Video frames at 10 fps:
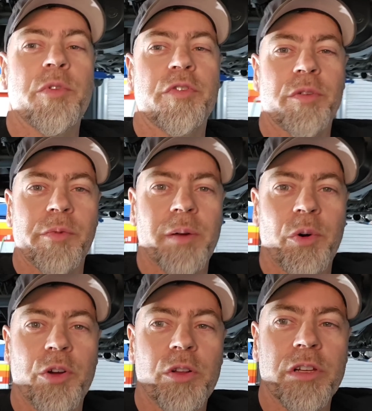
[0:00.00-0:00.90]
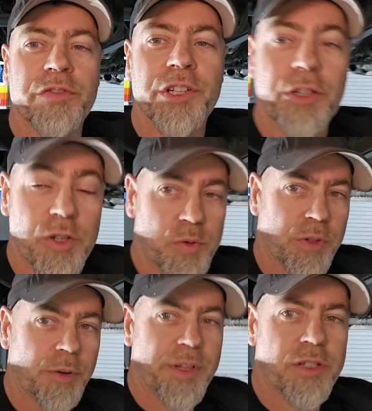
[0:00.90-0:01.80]
from one of my earlier videos
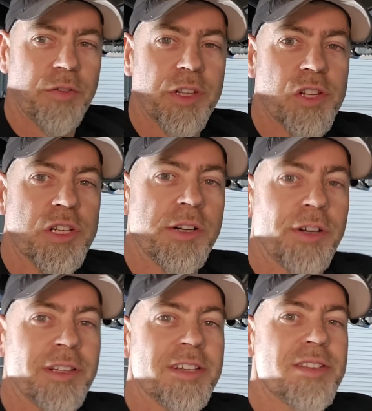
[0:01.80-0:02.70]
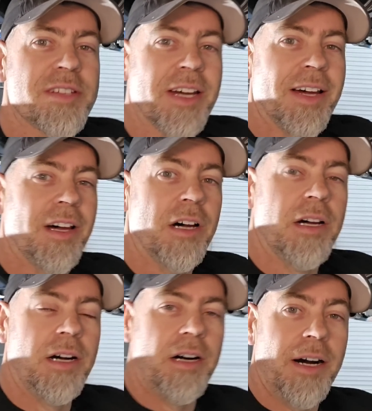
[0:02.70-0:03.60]
when I went over the engineering list,
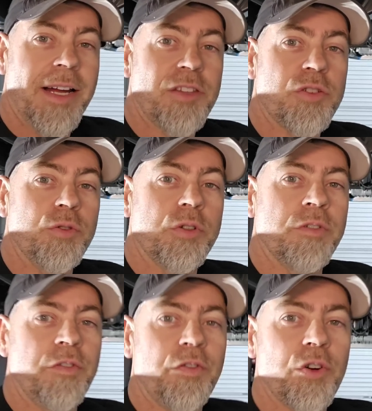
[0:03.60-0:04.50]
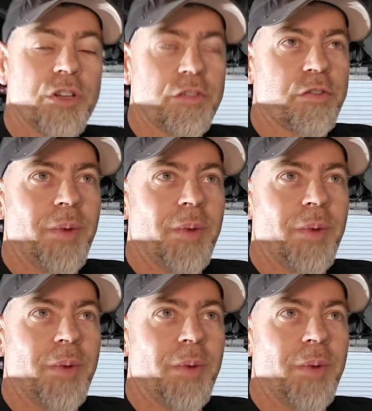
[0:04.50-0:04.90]
I had to convert it from a